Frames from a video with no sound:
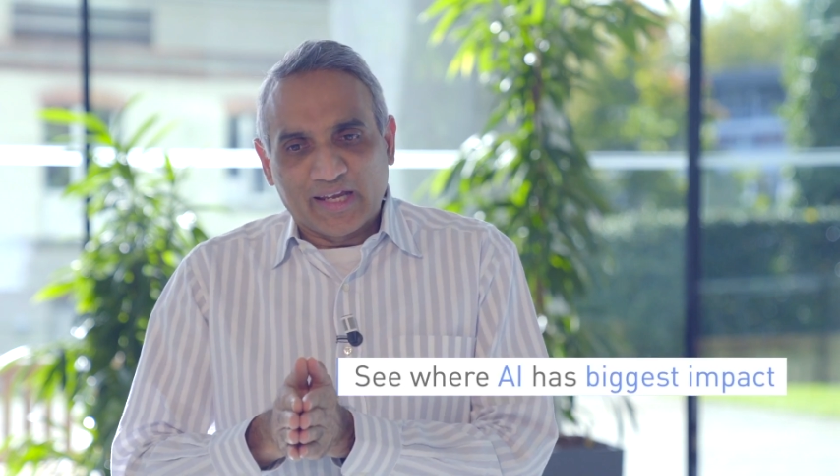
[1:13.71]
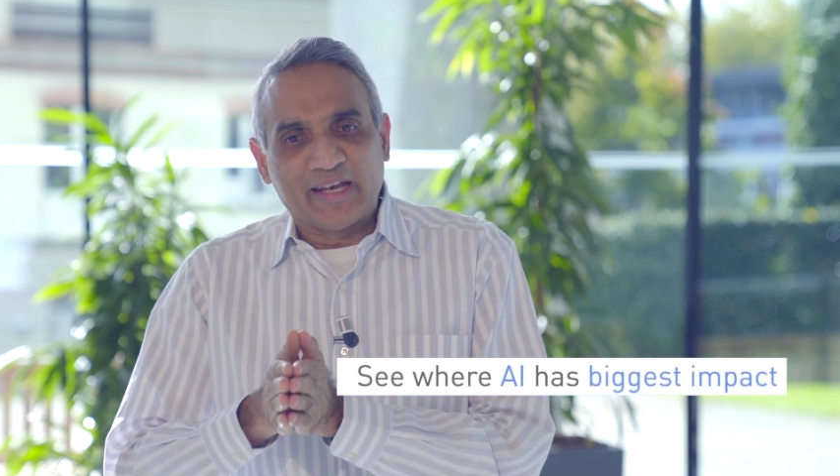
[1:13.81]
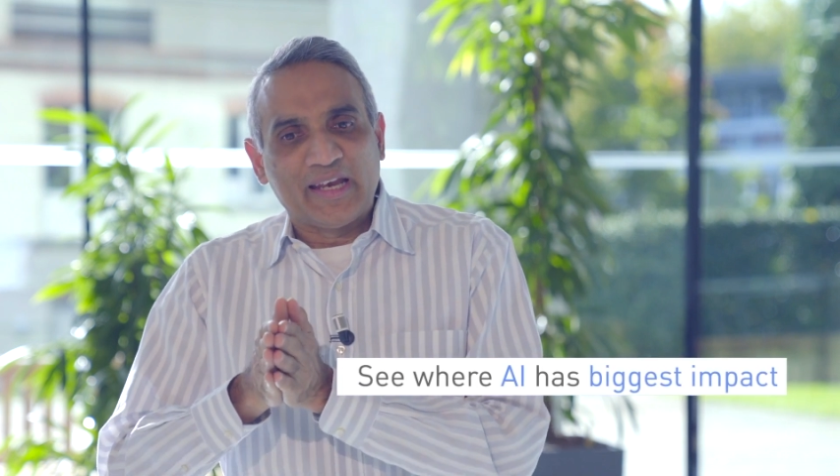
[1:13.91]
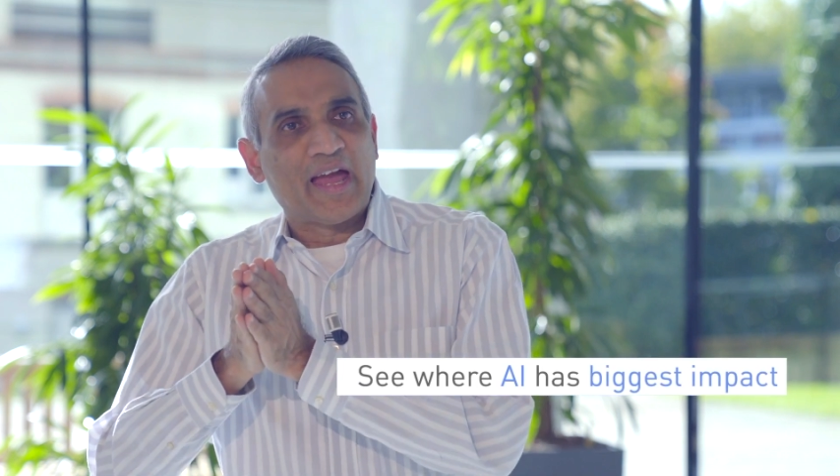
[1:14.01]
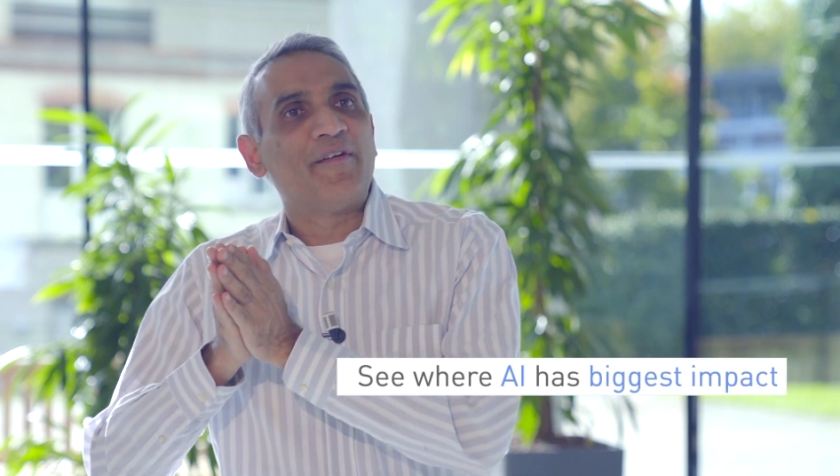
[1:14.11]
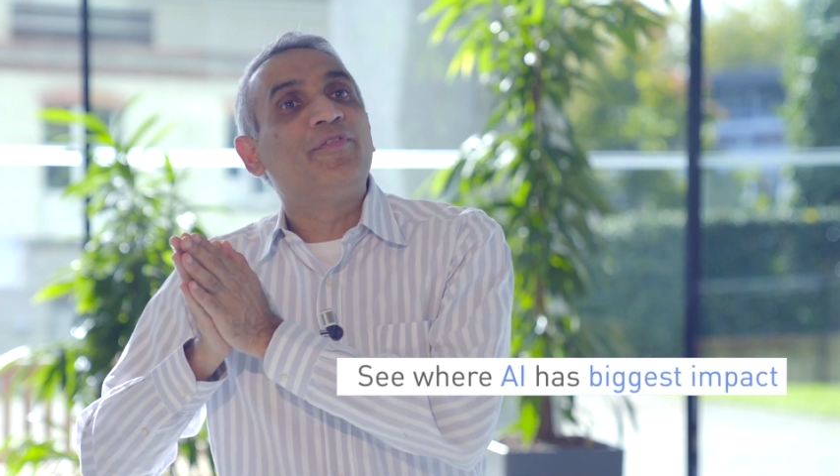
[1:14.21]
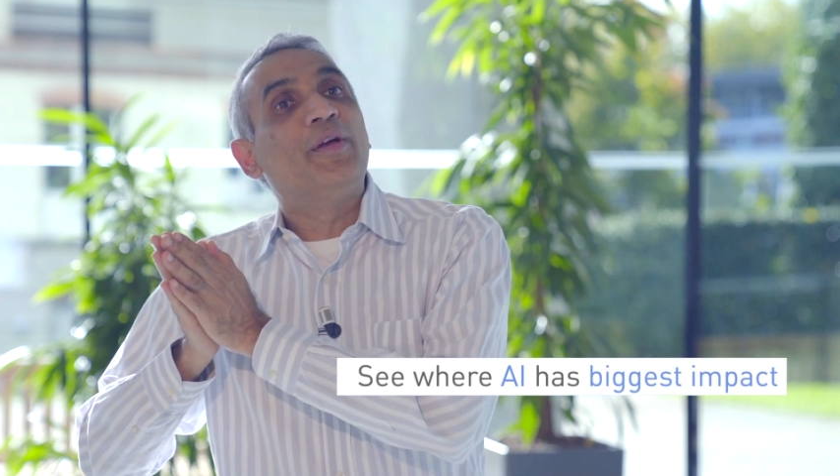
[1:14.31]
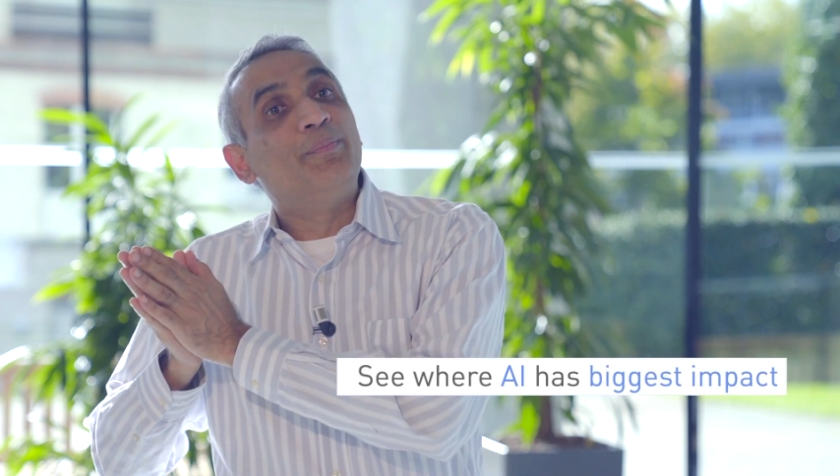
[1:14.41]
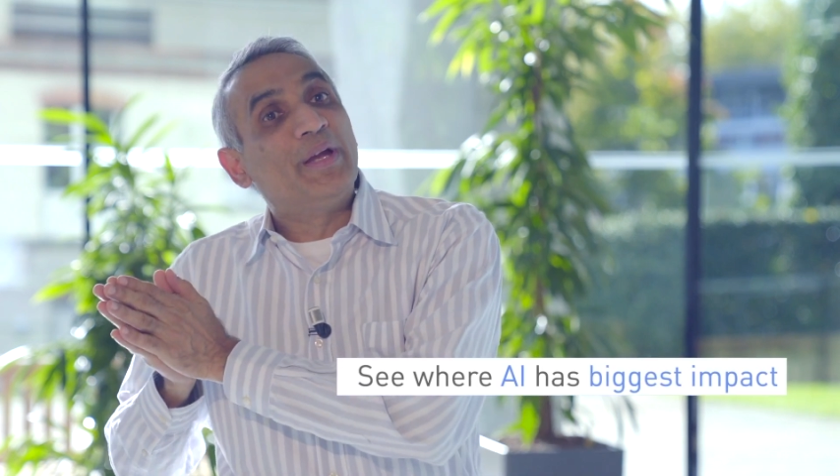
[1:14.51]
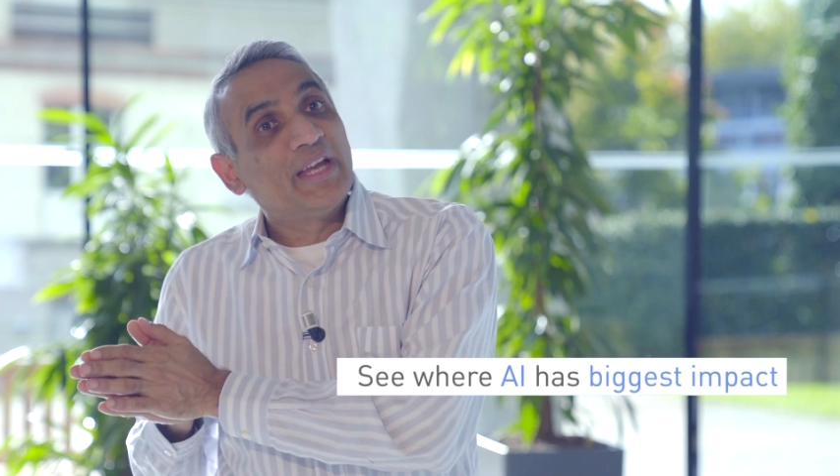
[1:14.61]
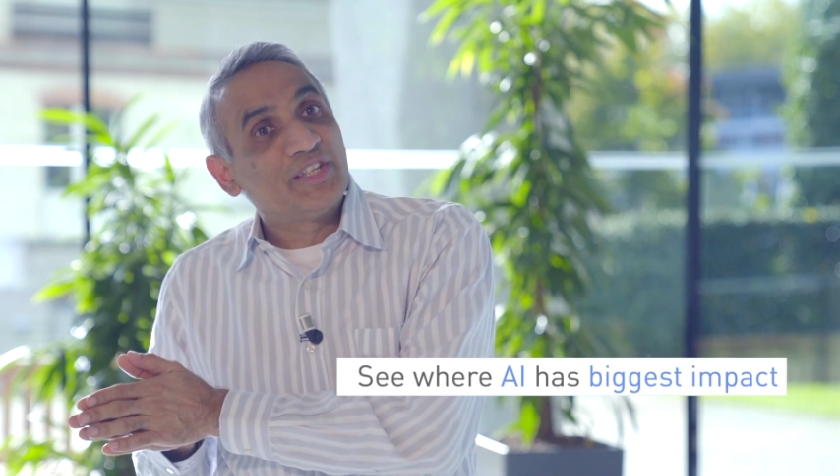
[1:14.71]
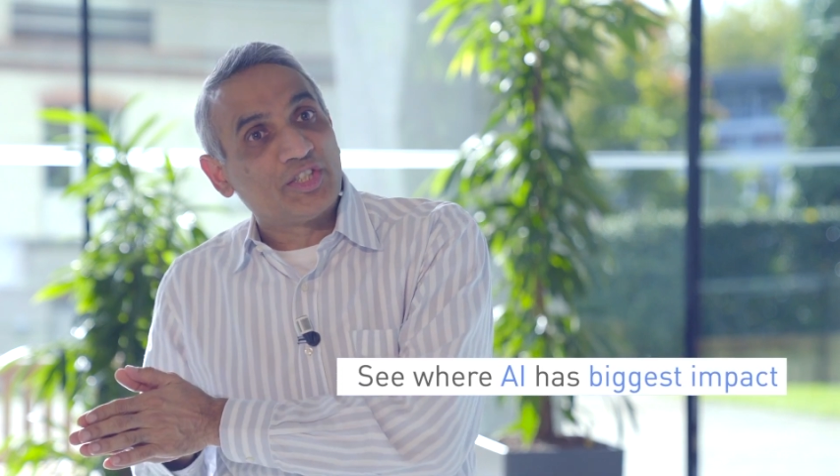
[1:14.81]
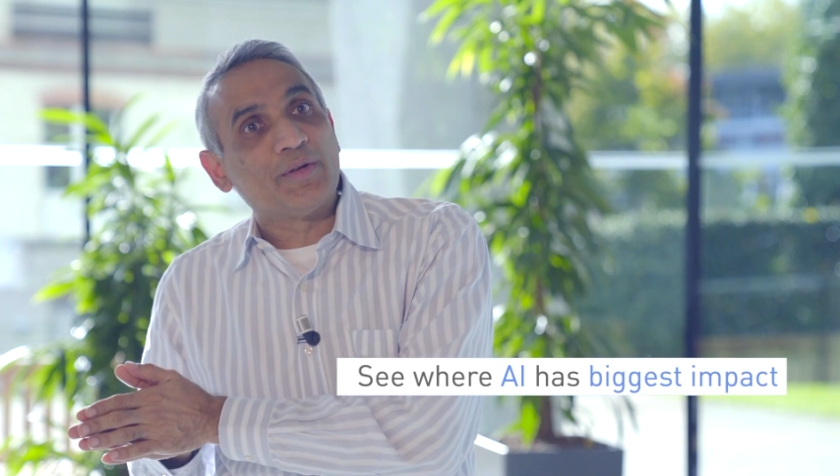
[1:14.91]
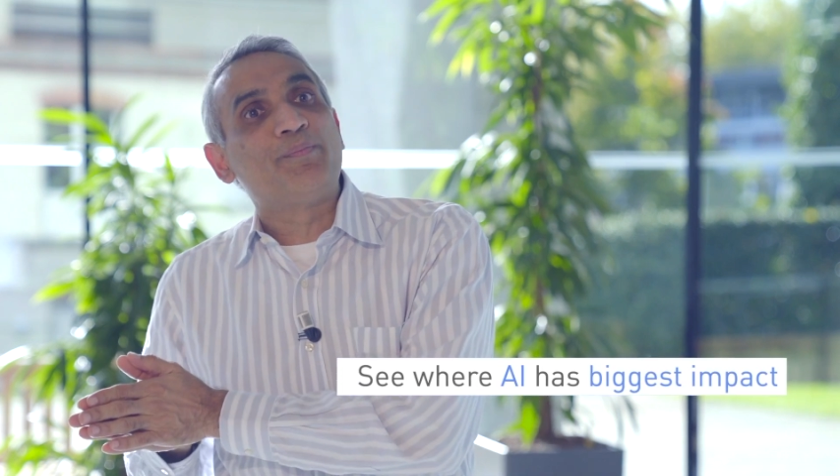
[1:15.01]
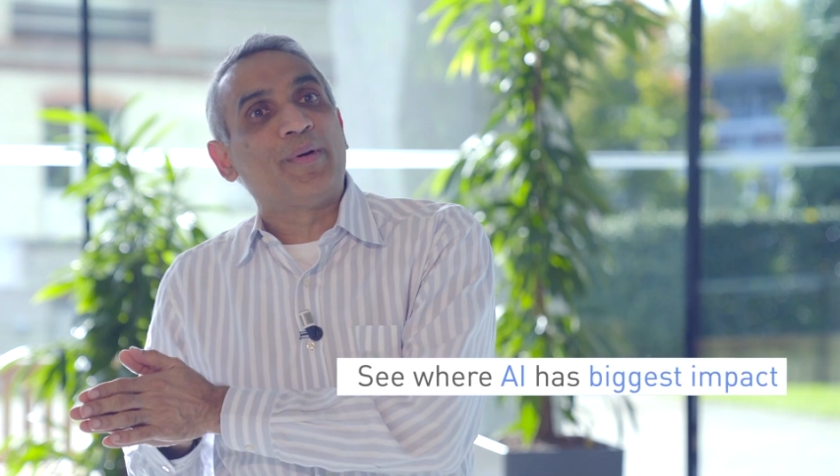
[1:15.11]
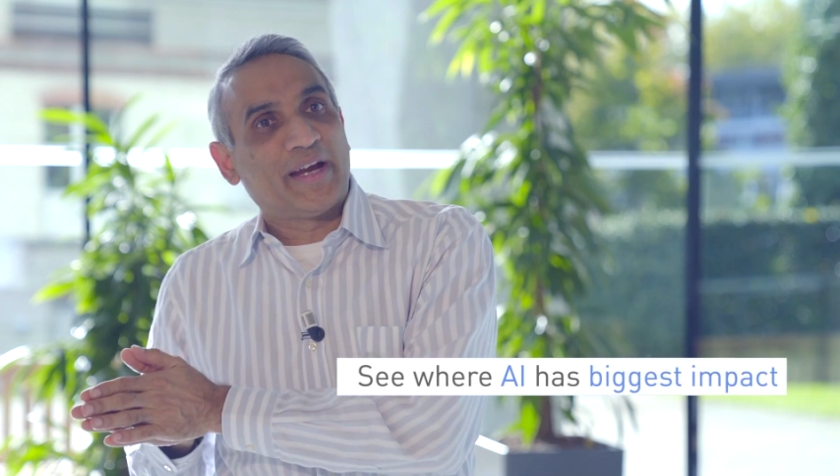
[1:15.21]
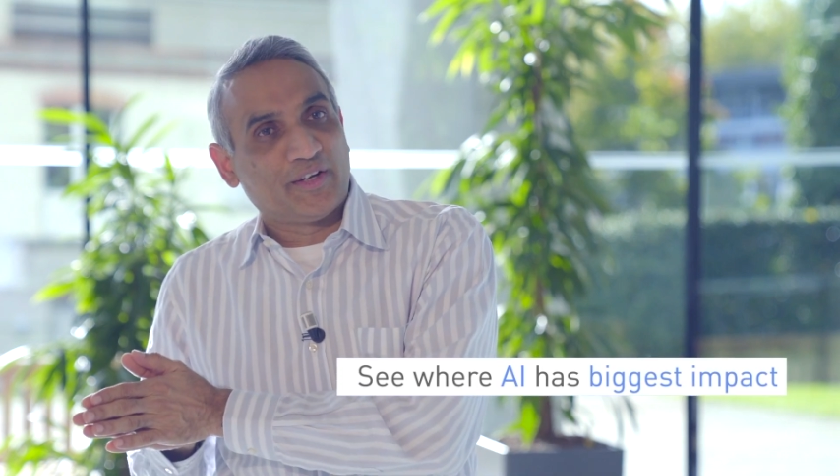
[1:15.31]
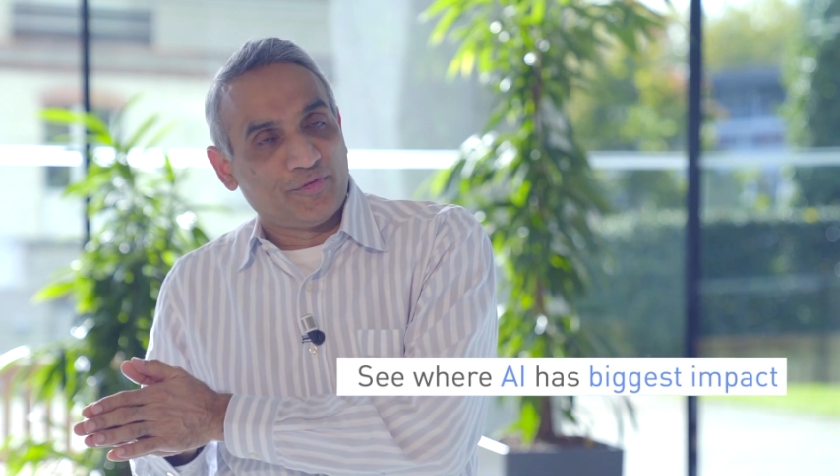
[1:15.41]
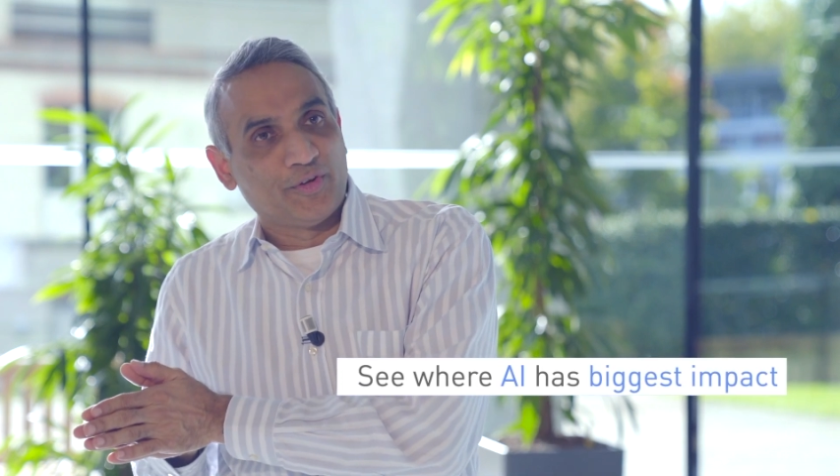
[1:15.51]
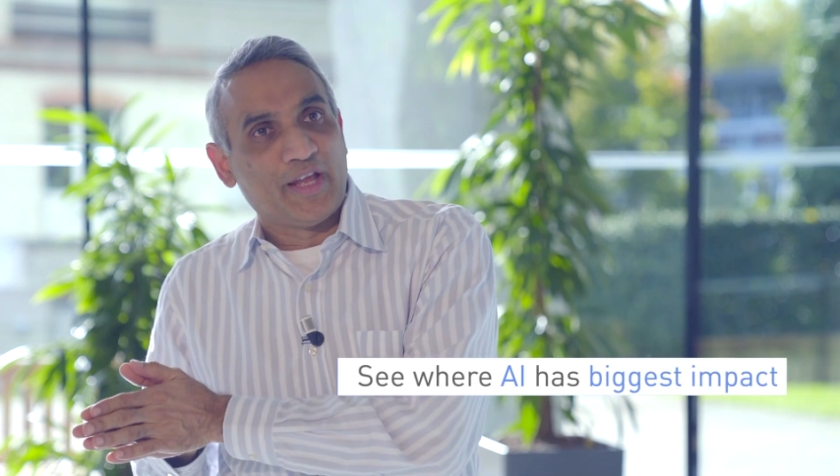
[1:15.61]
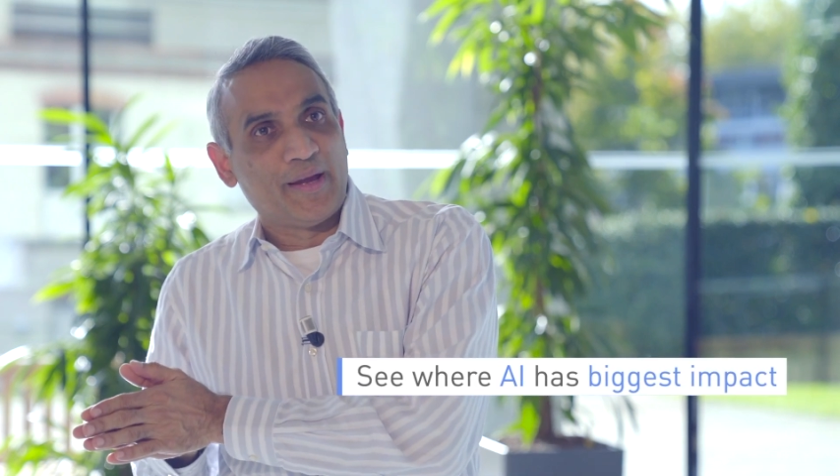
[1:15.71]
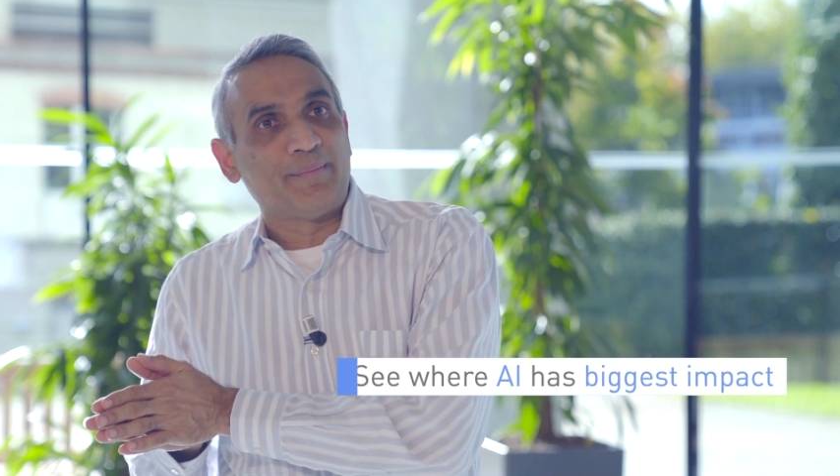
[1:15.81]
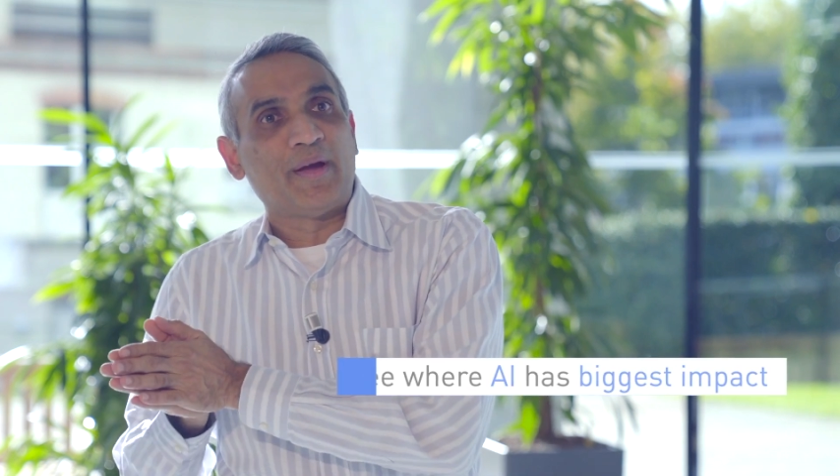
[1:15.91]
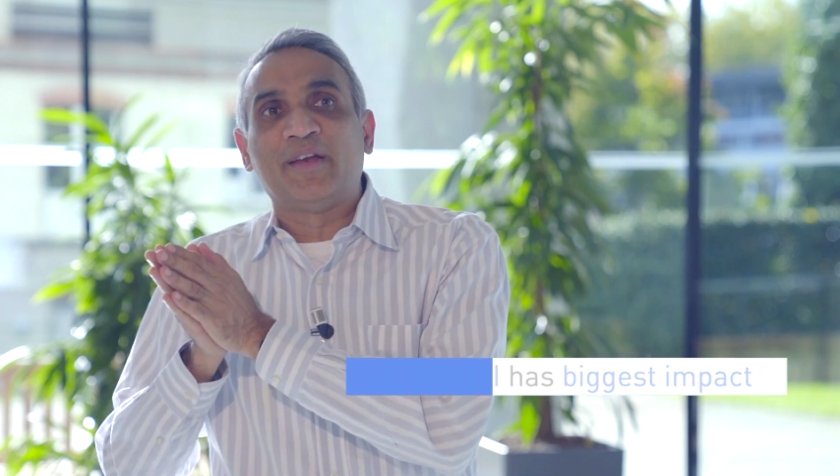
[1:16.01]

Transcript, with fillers: can have the biggest impact for them